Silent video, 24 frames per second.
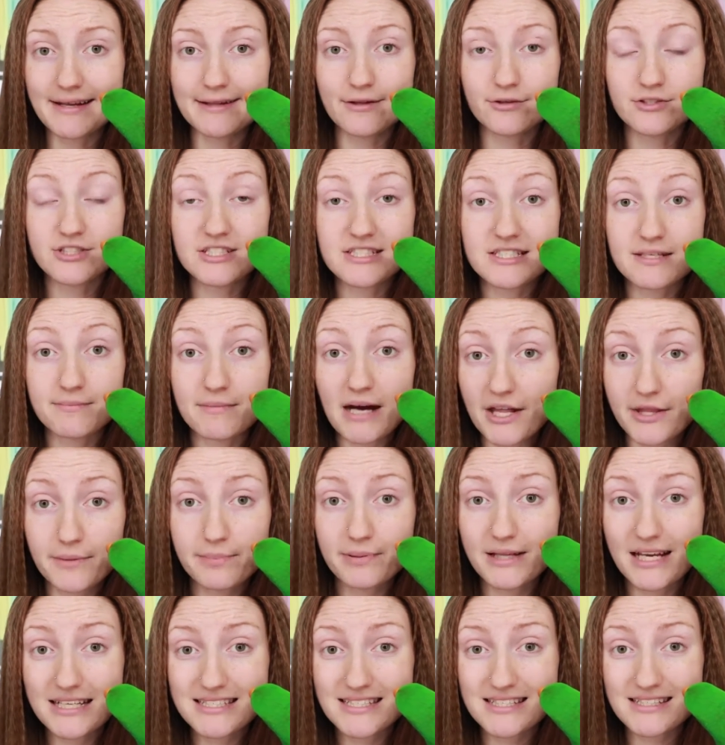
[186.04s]
and I looked at some other
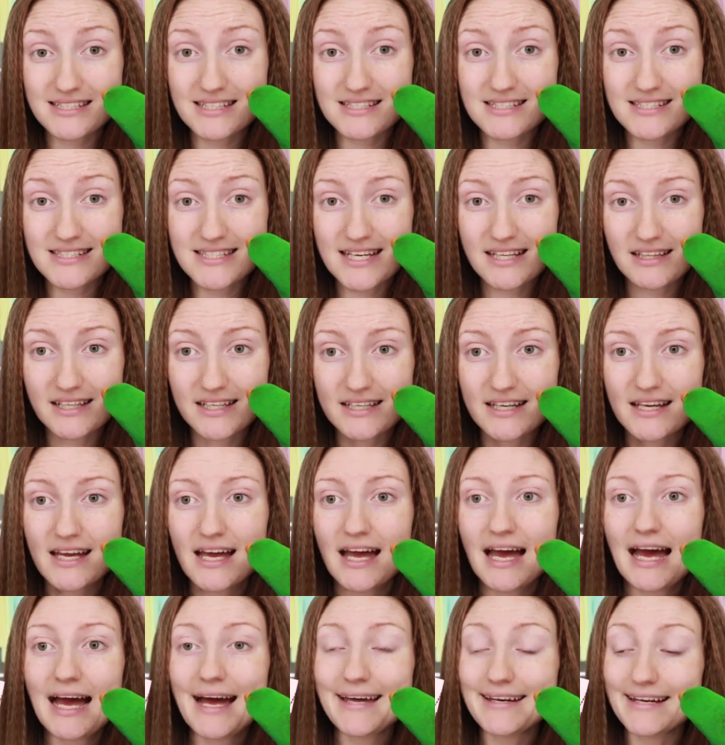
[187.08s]
places that sell it,
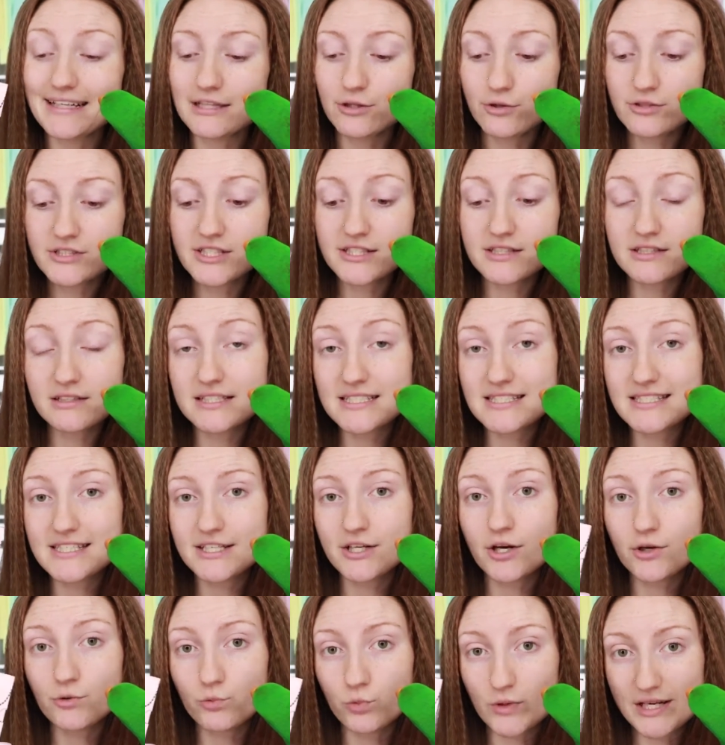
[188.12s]
and I looked at the
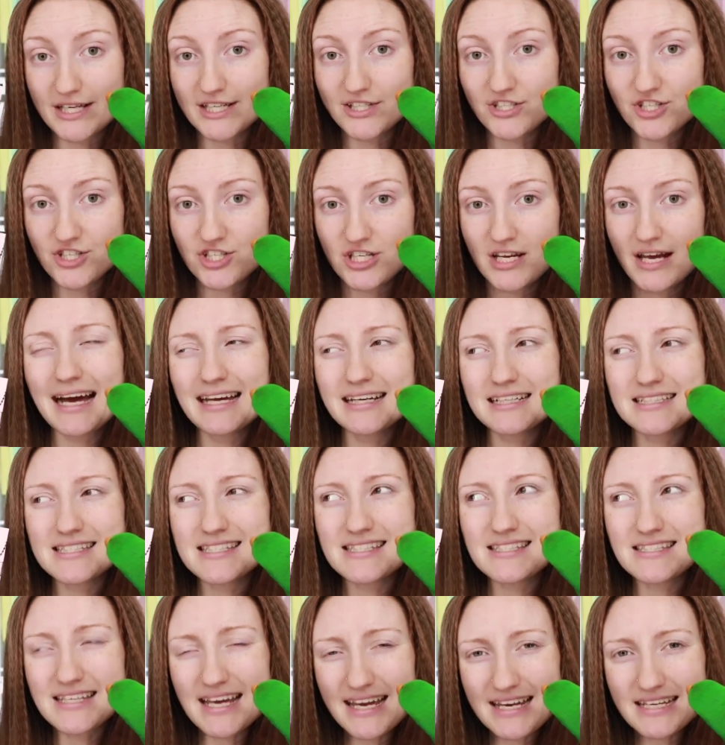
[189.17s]
listing on Wish, and it
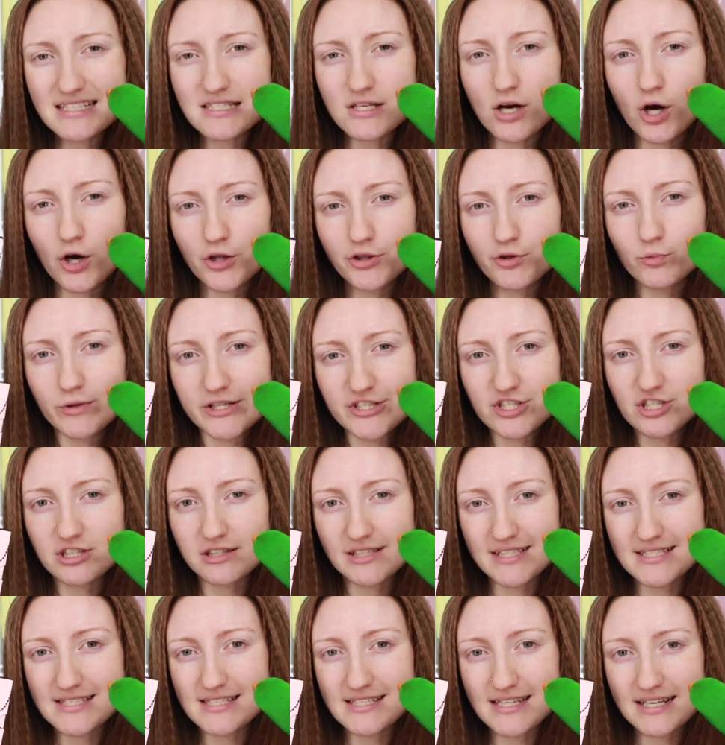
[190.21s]
says on the Wish
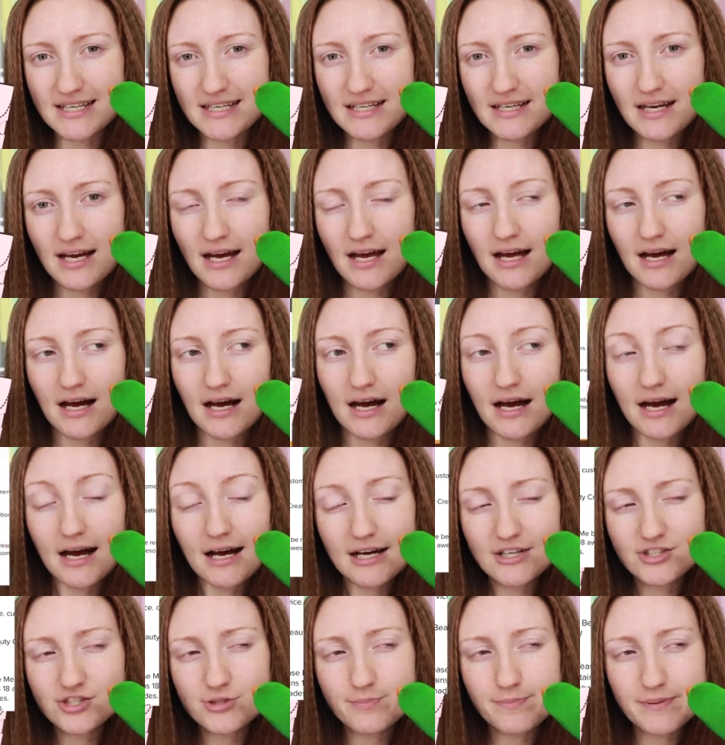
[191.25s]
listing,
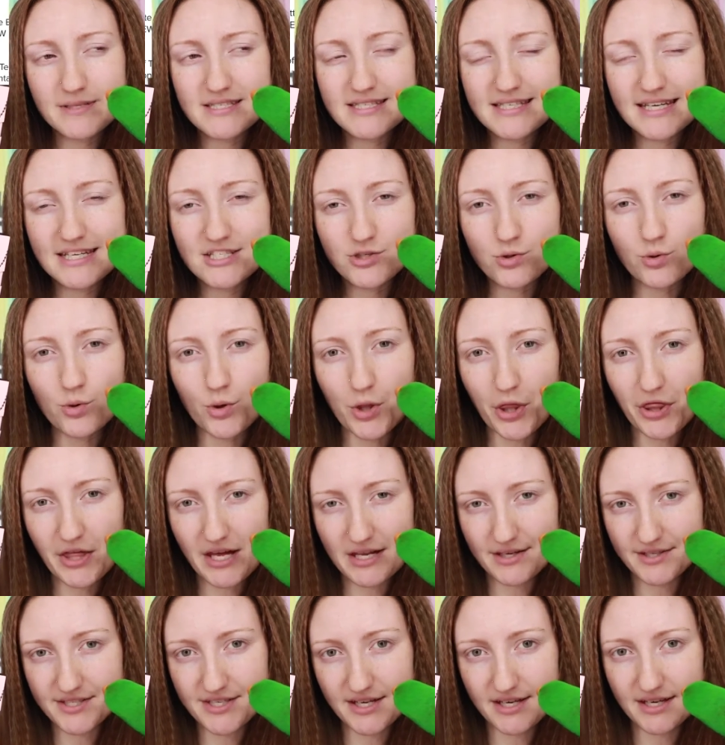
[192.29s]
100%
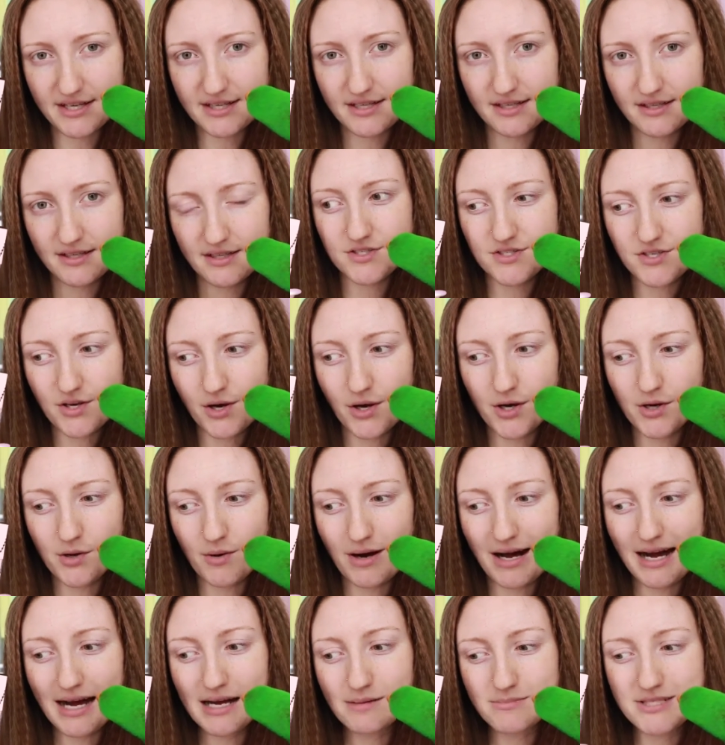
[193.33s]
authentic.
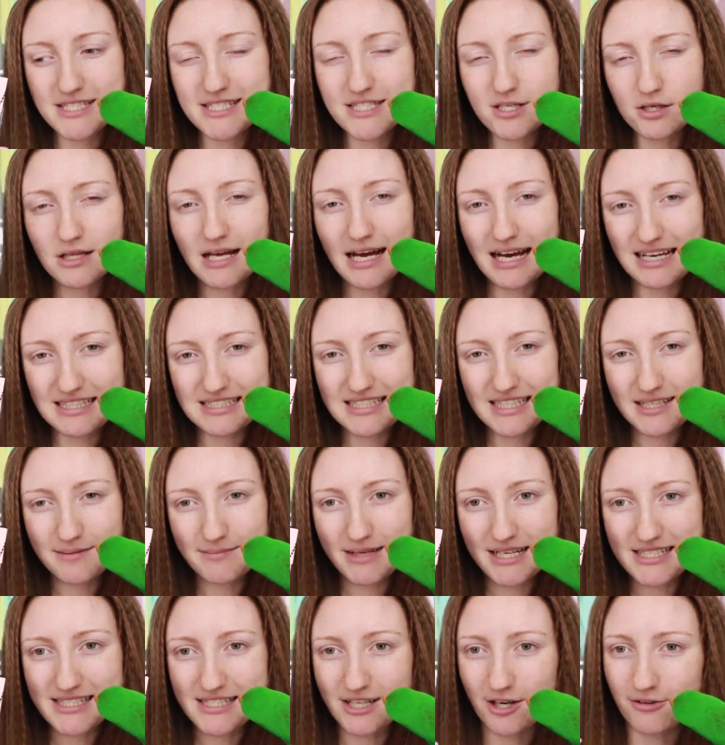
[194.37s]
So I'm still asking
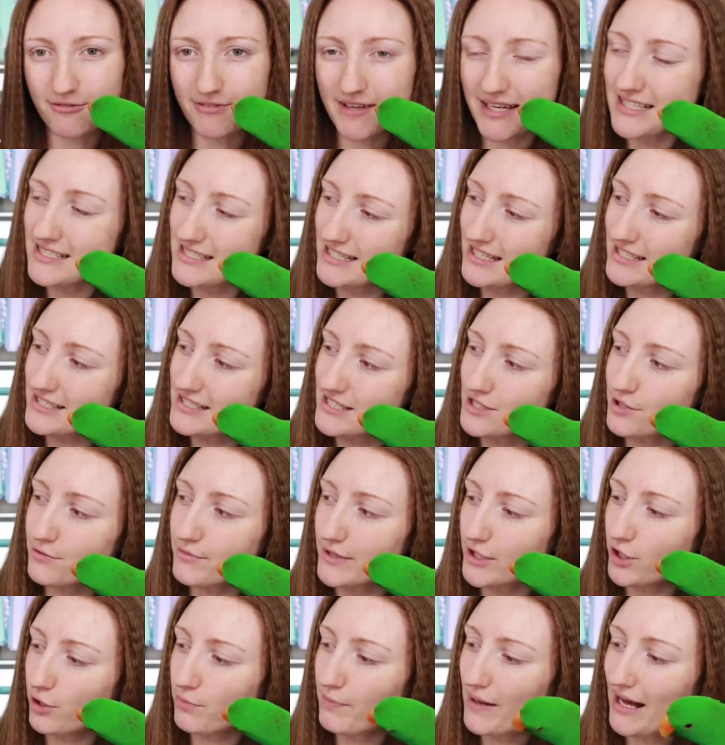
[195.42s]
myself, is this the
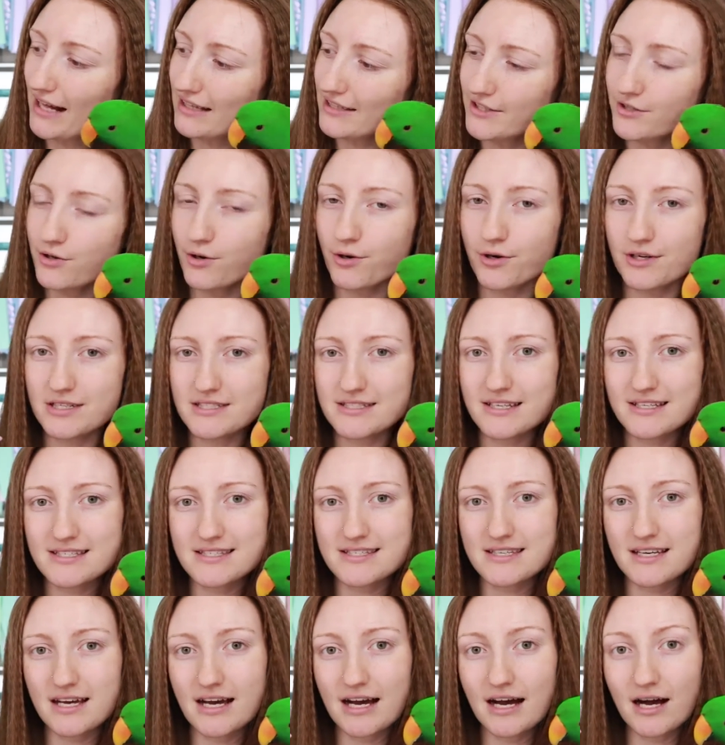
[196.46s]
real palette, or is
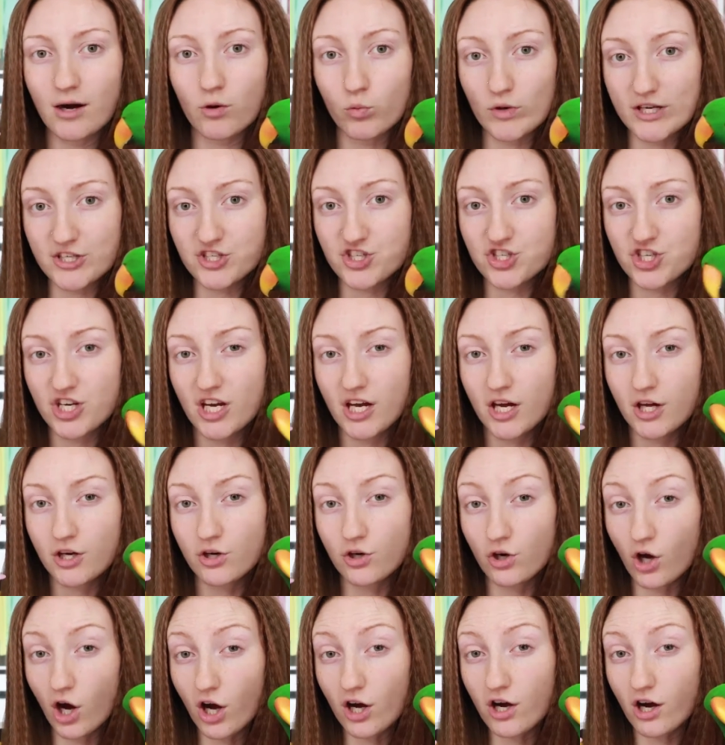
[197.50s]
this a Wish
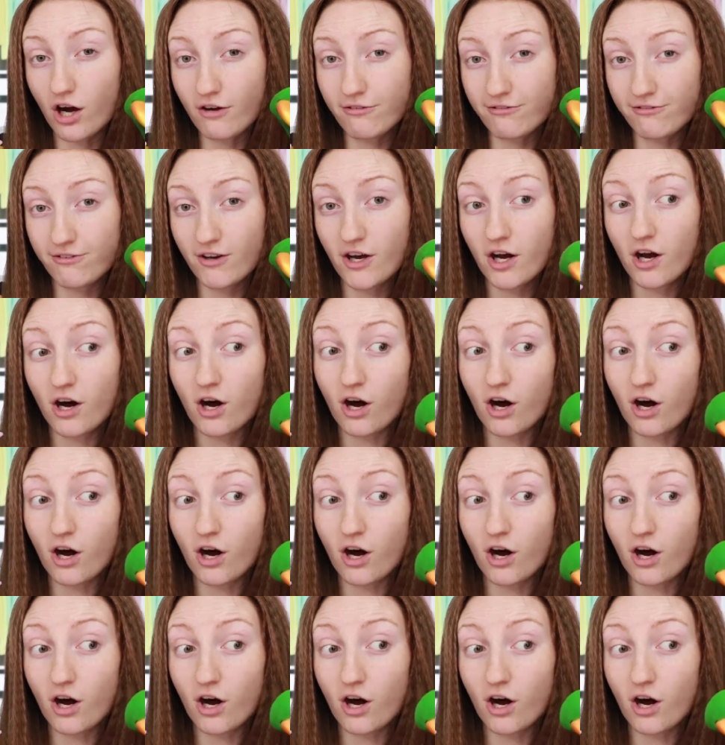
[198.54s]
knockoff